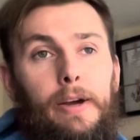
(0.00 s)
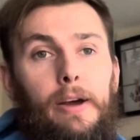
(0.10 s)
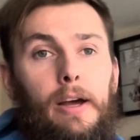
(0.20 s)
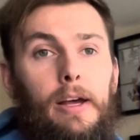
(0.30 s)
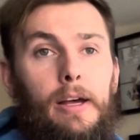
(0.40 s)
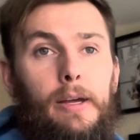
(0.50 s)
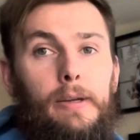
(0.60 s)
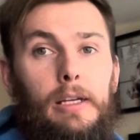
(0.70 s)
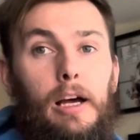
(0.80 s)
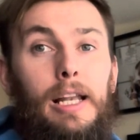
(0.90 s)

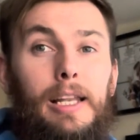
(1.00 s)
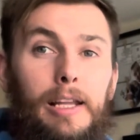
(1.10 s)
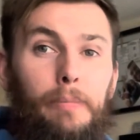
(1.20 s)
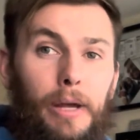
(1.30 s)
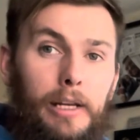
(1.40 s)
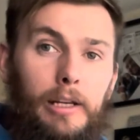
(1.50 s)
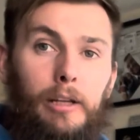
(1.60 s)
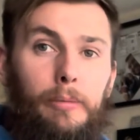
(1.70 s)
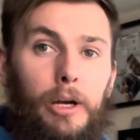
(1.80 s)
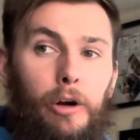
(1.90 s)
I paid a little
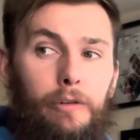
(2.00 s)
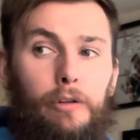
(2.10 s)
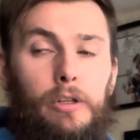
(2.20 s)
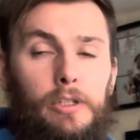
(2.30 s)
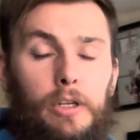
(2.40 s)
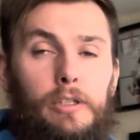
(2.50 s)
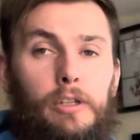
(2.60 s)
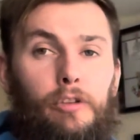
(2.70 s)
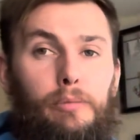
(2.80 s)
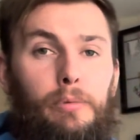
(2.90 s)
bit over on certain
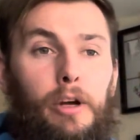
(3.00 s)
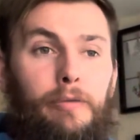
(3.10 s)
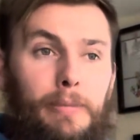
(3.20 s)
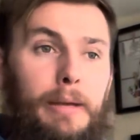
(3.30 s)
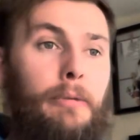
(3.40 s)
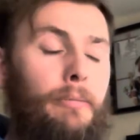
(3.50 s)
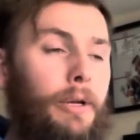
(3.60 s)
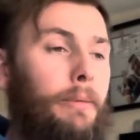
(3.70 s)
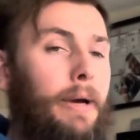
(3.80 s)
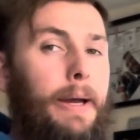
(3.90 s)
stuff, but I've made my money
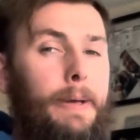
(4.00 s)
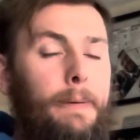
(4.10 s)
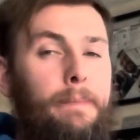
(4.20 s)
back.